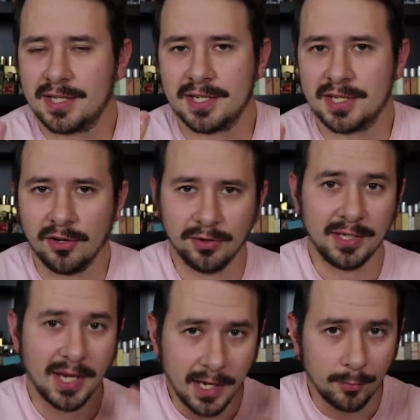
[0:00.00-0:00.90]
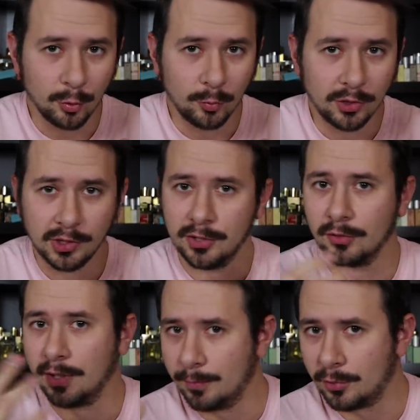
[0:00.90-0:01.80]
necessarily amberwood
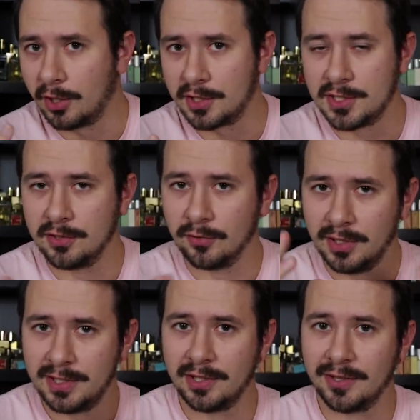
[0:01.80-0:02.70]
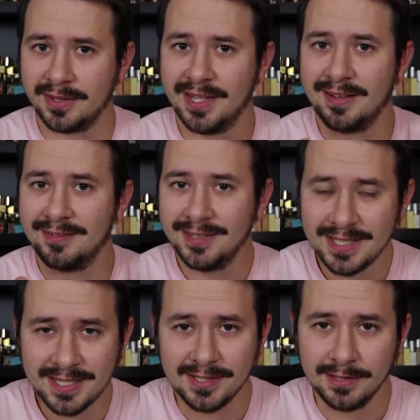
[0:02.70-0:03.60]
or Ambroxan or anything like that
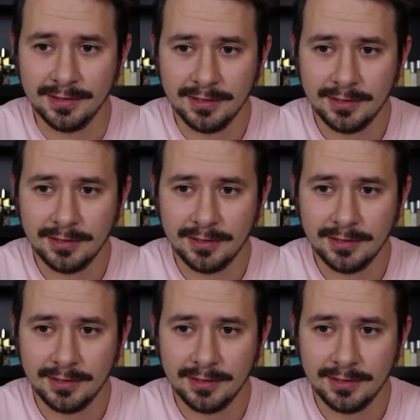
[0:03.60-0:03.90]
listed,